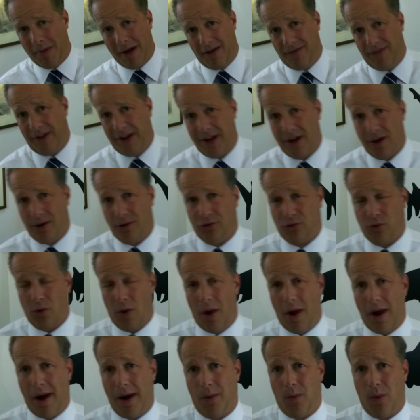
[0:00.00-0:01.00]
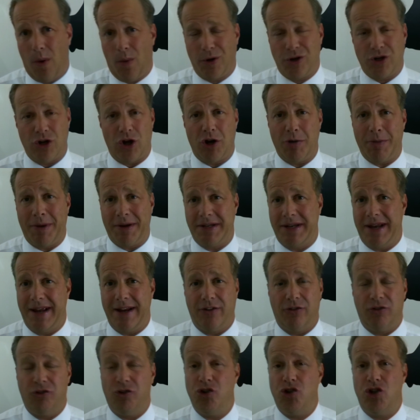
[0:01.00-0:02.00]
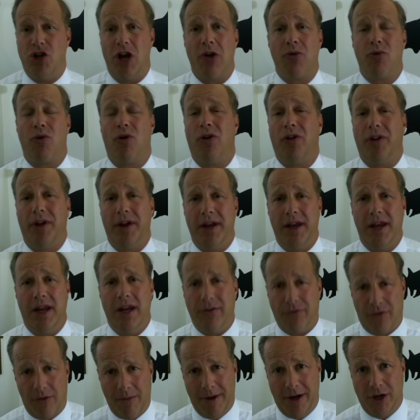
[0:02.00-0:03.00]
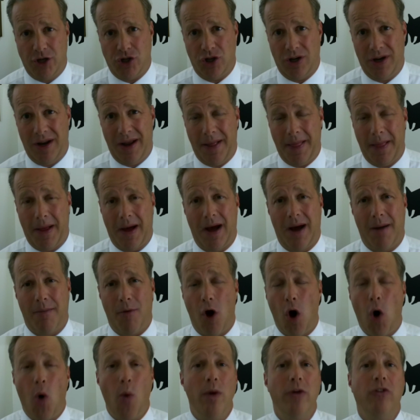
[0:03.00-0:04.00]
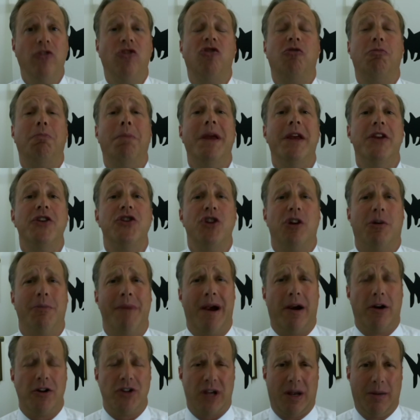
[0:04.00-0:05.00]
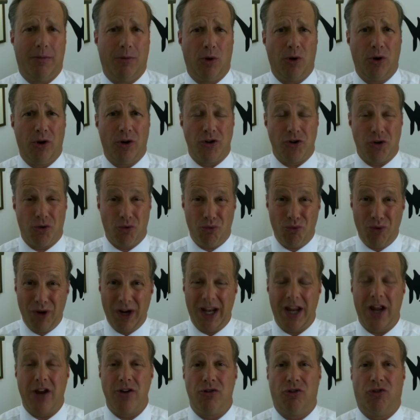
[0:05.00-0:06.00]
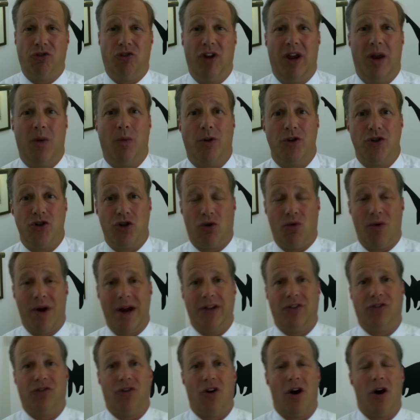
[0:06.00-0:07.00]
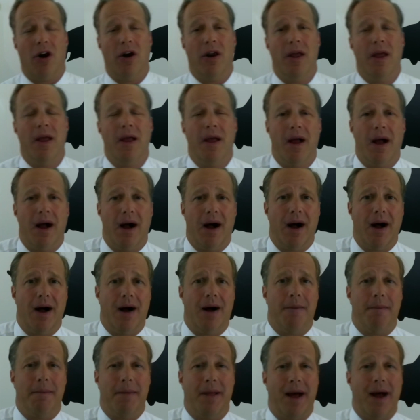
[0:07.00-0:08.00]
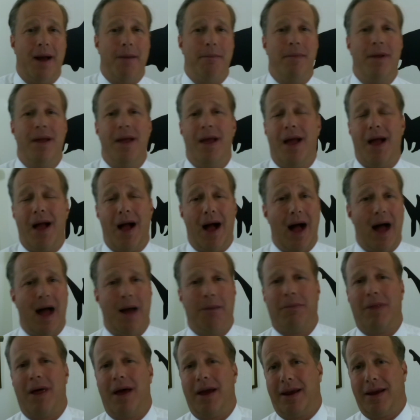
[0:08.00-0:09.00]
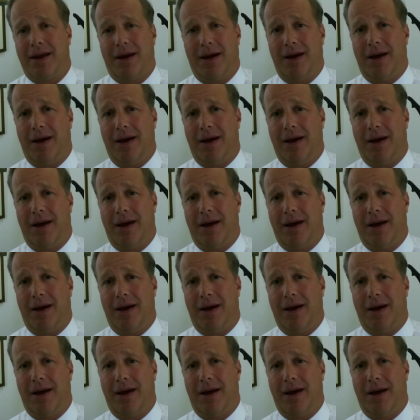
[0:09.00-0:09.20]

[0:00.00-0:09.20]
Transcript: my videos, what we're talking about today is general information. Always speak to your maritime lawyer to really understand what your rights are. I'm like